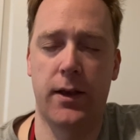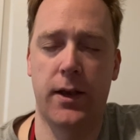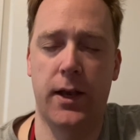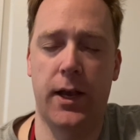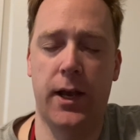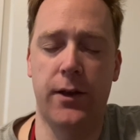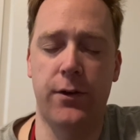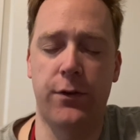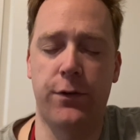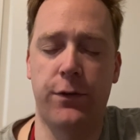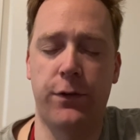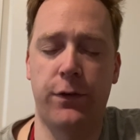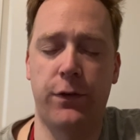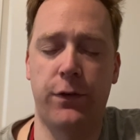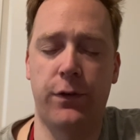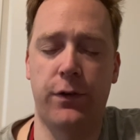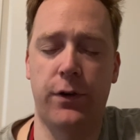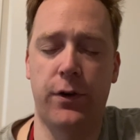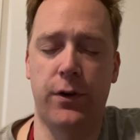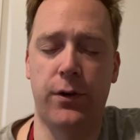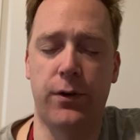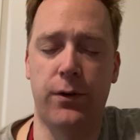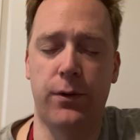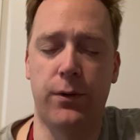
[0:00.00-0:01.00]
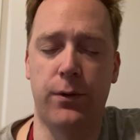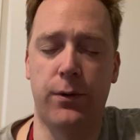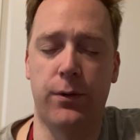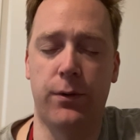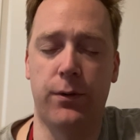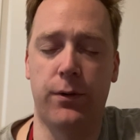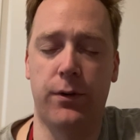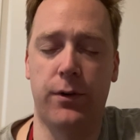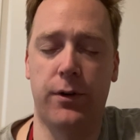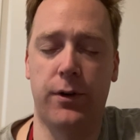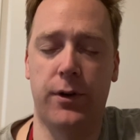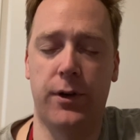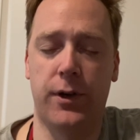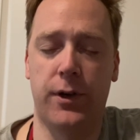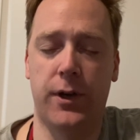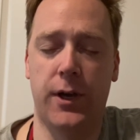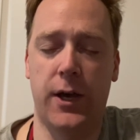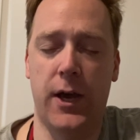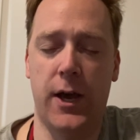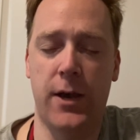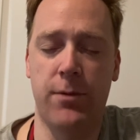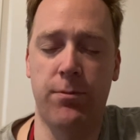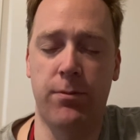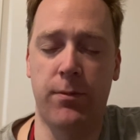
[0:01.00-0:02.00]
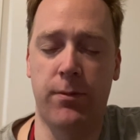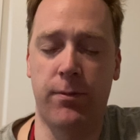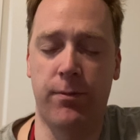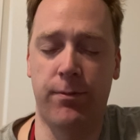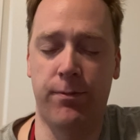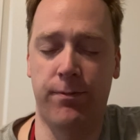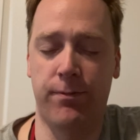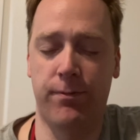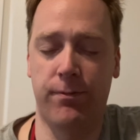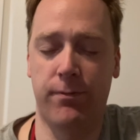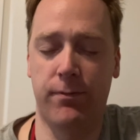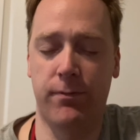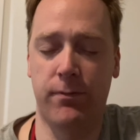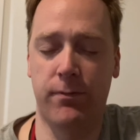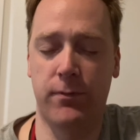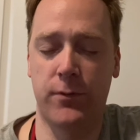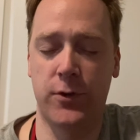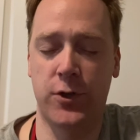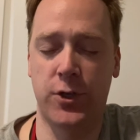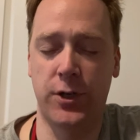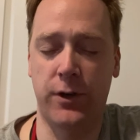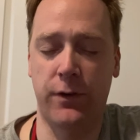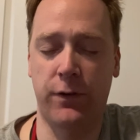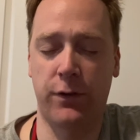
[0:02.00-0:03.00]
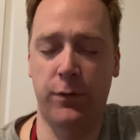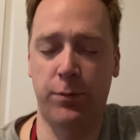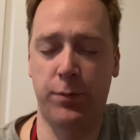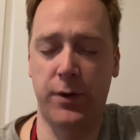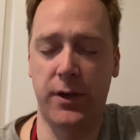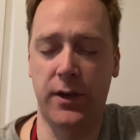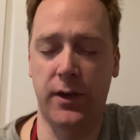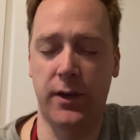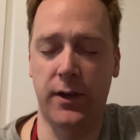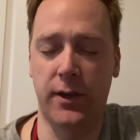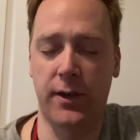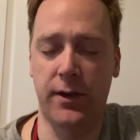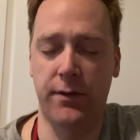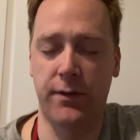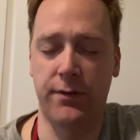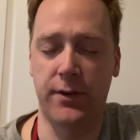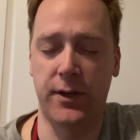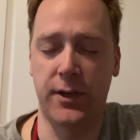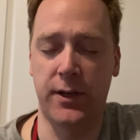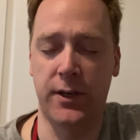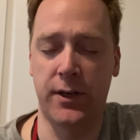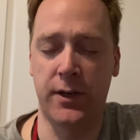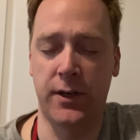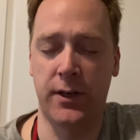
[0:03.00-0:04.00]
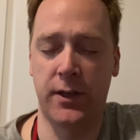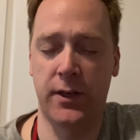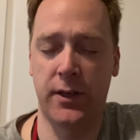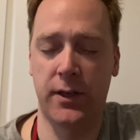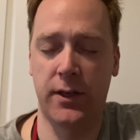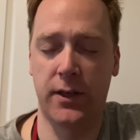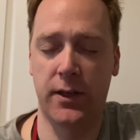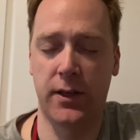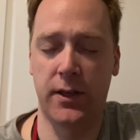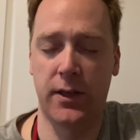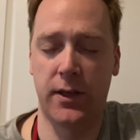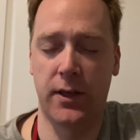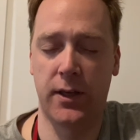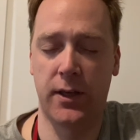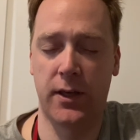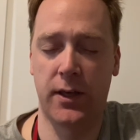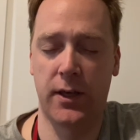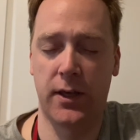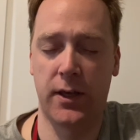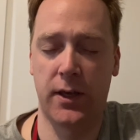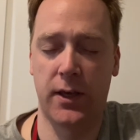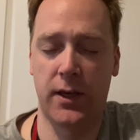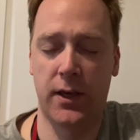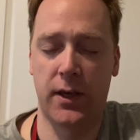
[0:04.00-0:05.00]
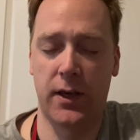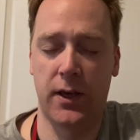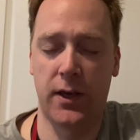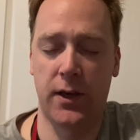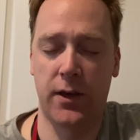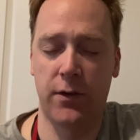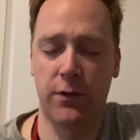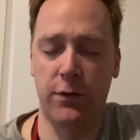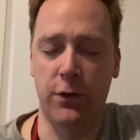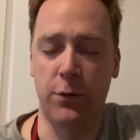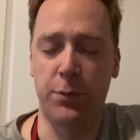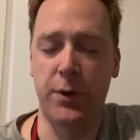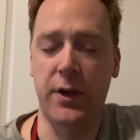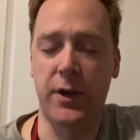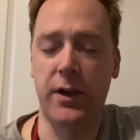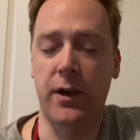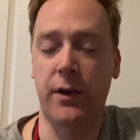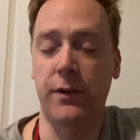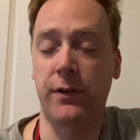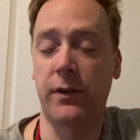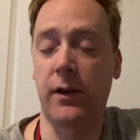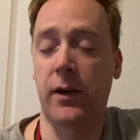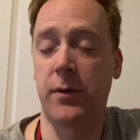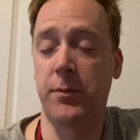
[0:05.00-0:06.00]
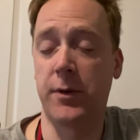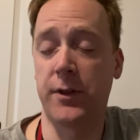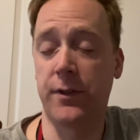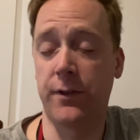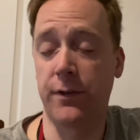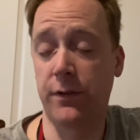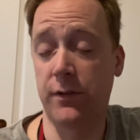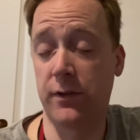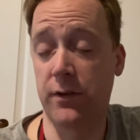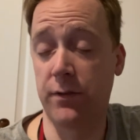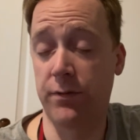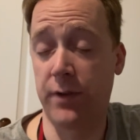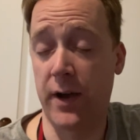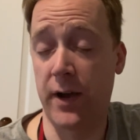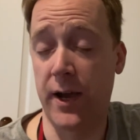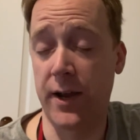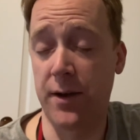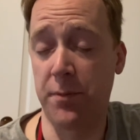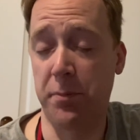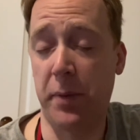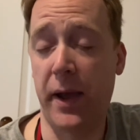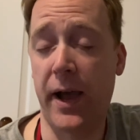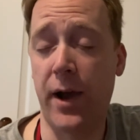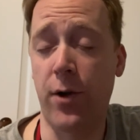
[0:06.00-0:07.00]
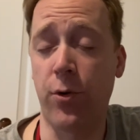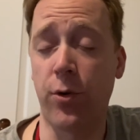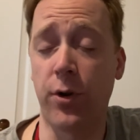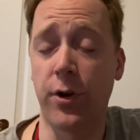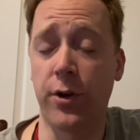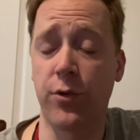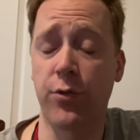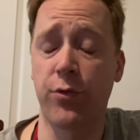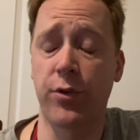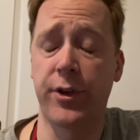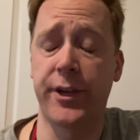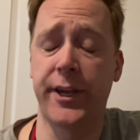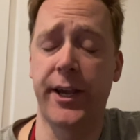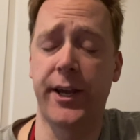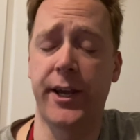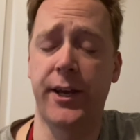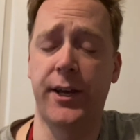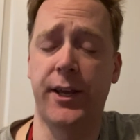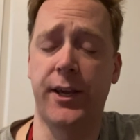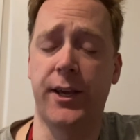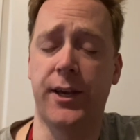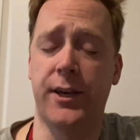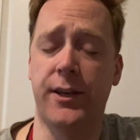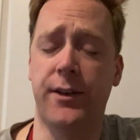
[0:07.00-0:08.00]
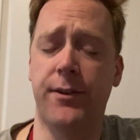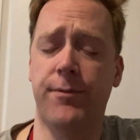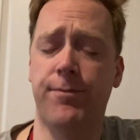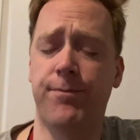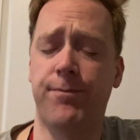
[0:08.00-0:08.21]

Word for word: And so I'm just being given, so because I'm in this divine power creating it,